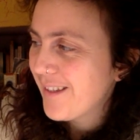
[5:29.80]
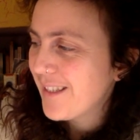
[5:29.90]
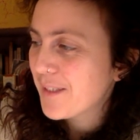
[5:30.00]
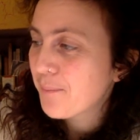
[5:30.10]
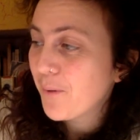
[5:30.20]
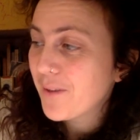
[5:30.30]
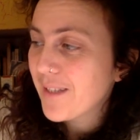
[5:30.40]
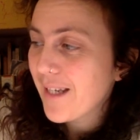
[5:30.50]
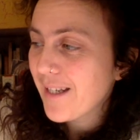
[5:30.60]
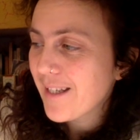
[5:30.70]
he
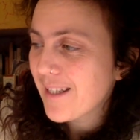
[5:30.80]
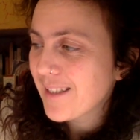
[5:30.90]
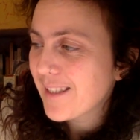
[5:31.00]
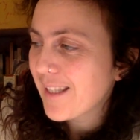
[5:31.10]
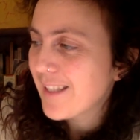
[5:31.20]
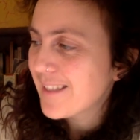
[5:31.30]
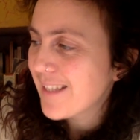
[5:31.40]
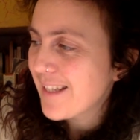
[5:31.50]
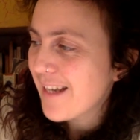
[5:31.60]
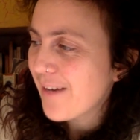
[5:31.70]
spontaneously
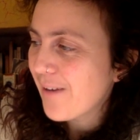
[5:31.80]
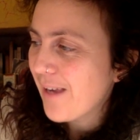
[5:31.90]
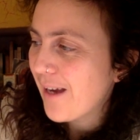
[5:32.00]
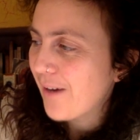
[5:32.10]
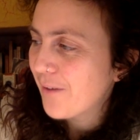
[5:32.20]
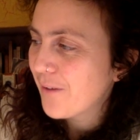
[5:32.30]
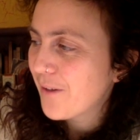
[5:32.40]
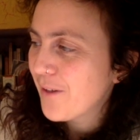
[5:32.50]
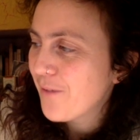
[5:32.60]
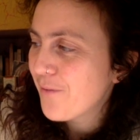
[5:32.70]
said out loud,
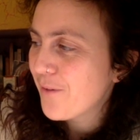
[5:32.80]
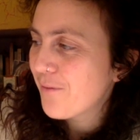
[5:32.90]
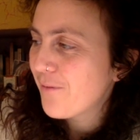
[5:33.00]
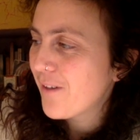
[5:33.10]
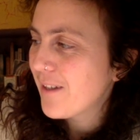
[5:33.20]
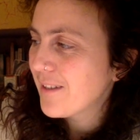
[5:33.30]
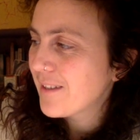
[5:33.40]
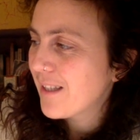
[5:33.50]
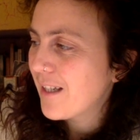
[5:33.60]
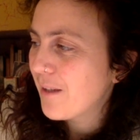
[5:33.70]
for the first
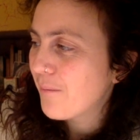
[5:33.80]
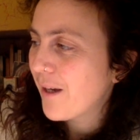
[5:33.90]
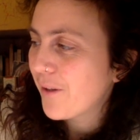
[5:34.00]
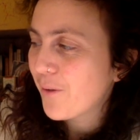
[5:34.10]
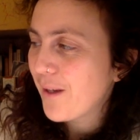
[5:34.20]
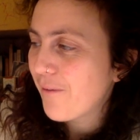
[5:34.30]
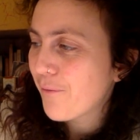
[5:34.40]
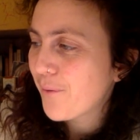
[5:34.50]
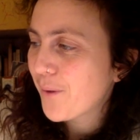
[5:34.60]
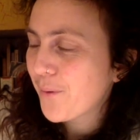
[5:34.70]
time I could
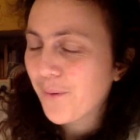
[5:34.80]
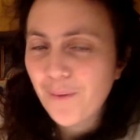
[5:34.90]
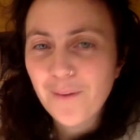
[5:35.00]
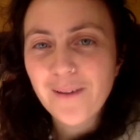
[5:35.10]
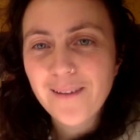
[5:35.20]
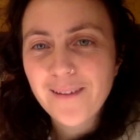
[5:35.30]
ever recall,